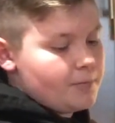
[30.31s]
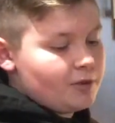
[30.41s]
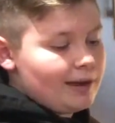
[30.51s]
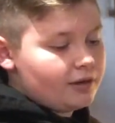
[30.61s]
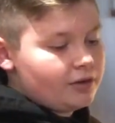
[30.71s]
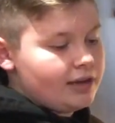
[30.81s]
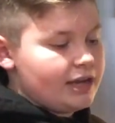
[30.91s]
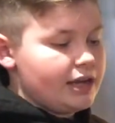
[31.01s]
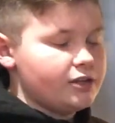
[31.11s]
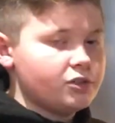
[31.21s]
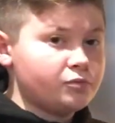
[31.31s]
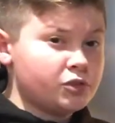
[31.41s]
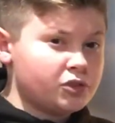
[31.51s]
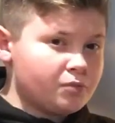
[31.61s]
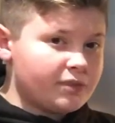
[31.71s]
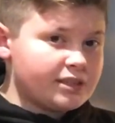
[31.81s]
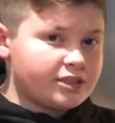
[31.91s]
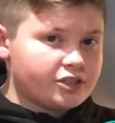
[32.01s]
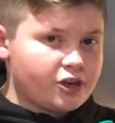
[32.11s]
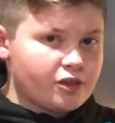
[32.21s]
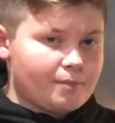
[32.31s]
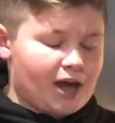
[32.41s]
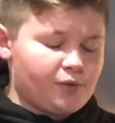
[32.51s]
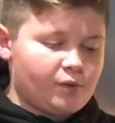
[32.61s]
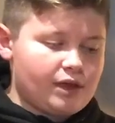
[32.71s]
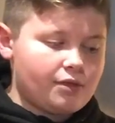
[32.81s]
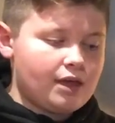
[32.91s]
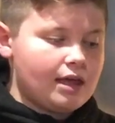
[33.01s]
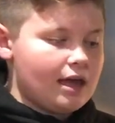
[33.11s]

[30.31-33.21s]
You are going to need just something to stir the pan with,